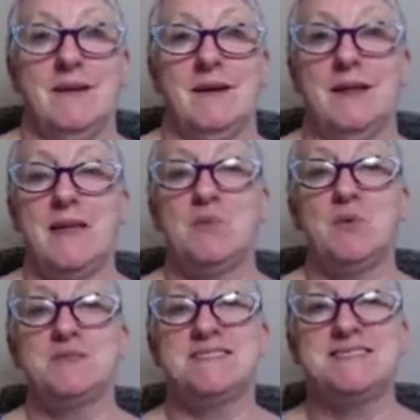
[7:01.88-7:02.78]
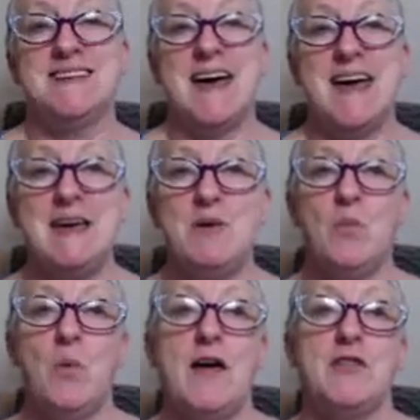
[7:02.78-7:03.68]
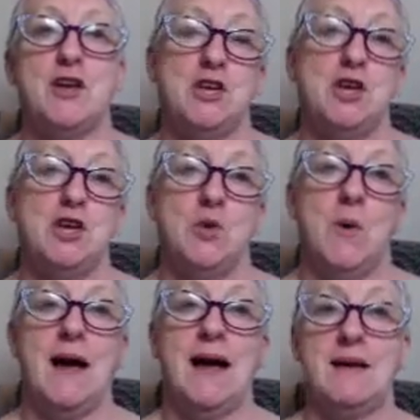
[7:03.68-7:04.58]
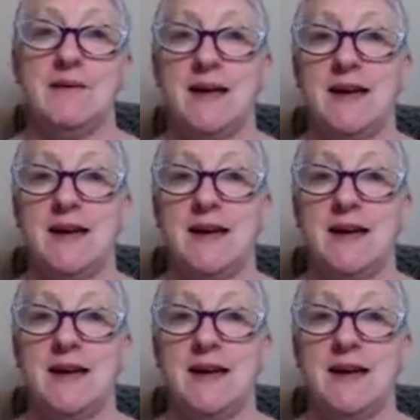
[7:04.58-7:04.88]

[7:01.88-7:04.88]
They will say whether you have a